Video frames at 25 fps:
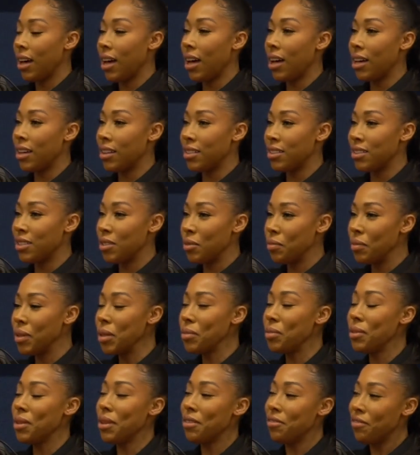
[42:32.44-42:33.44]
and the
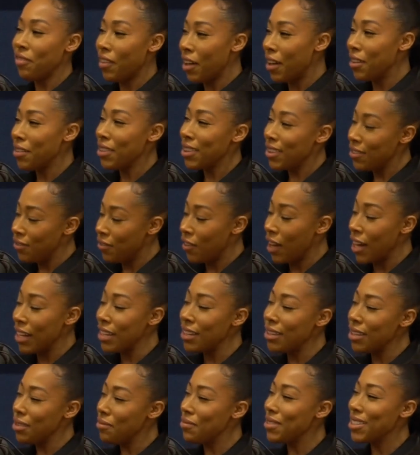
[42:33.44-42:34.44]
people that
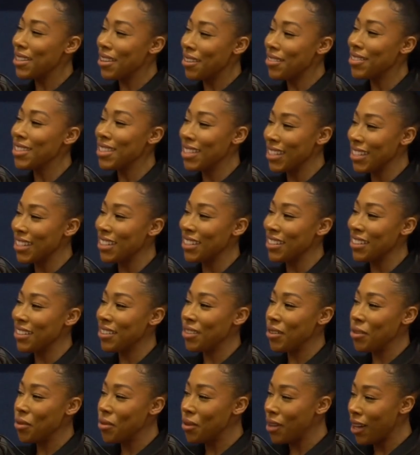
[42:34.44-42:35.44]
find themselves
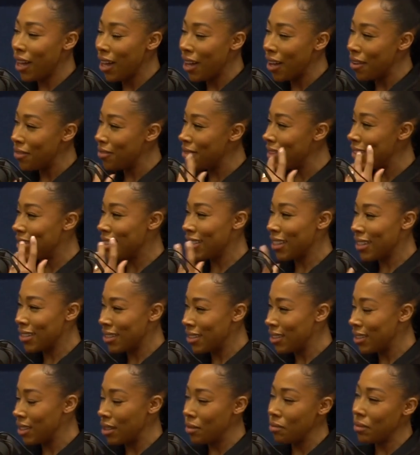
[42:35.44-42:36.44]
here all have this
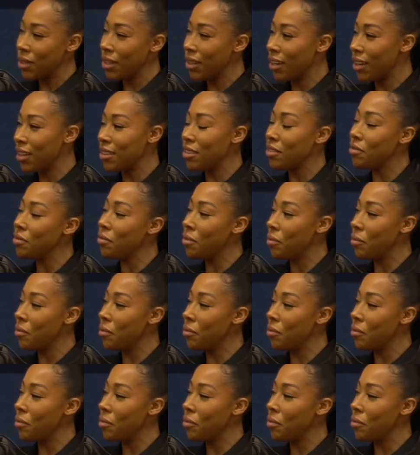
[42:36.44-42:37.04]
similar kind of